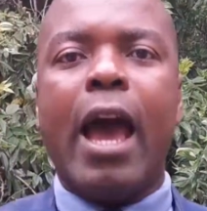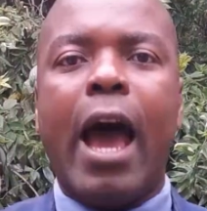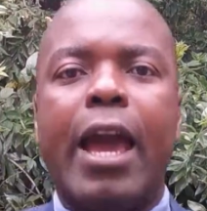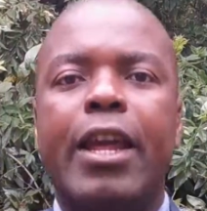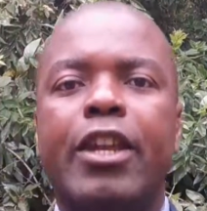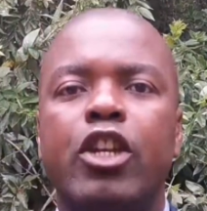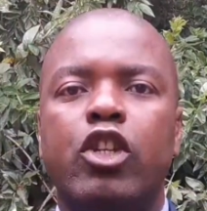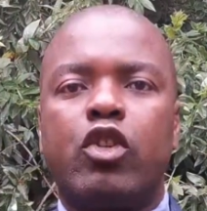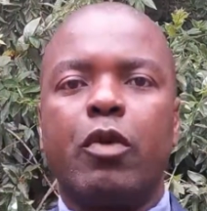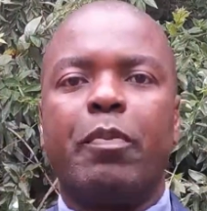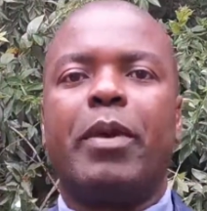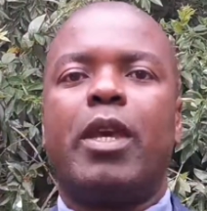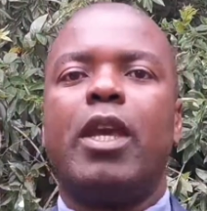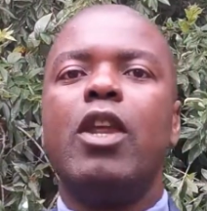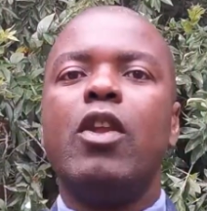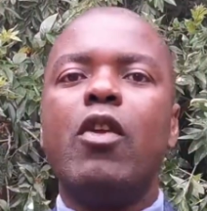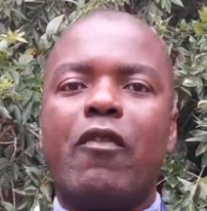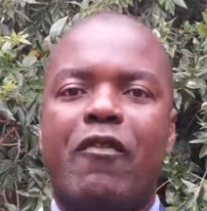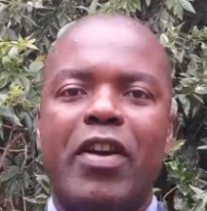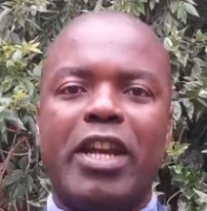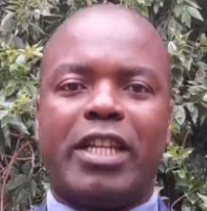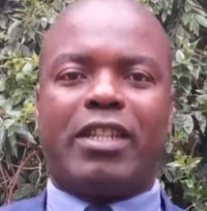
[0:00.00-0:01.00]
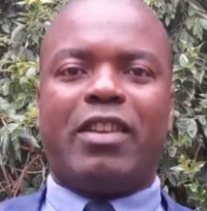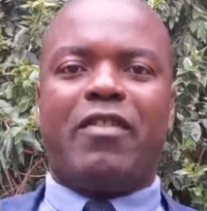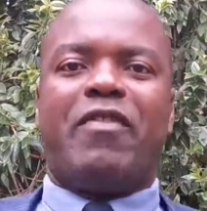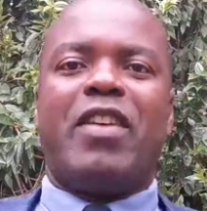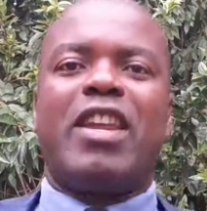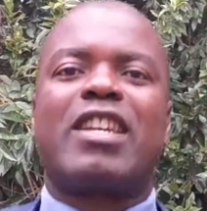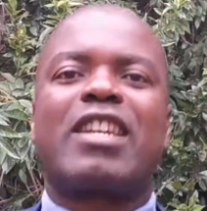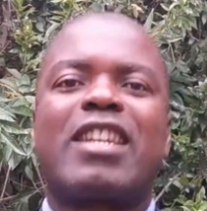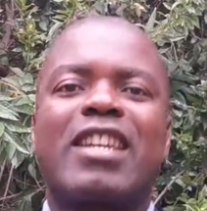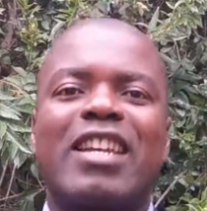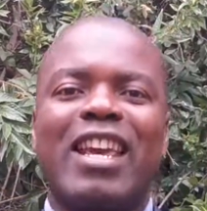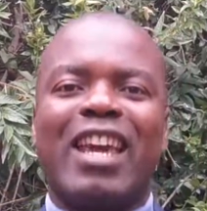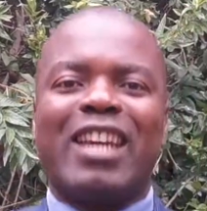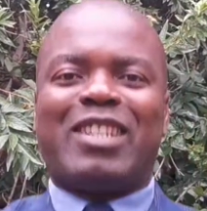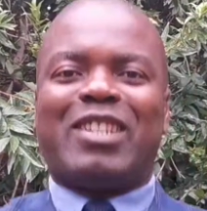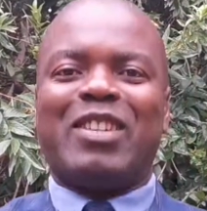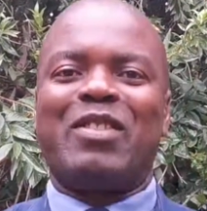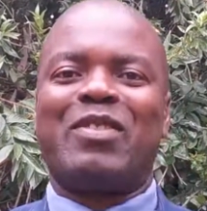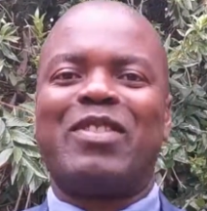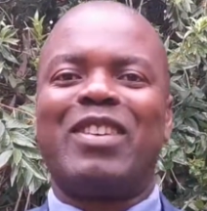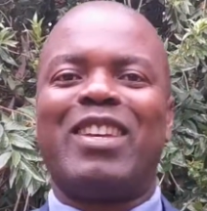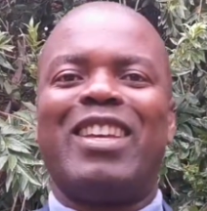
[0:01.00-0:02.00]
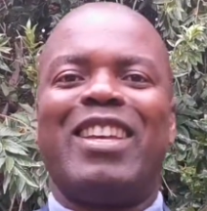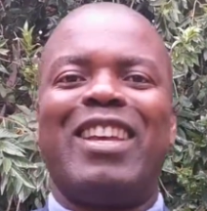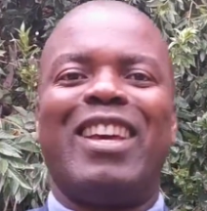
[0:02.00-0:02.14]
I need to be innovative and creative.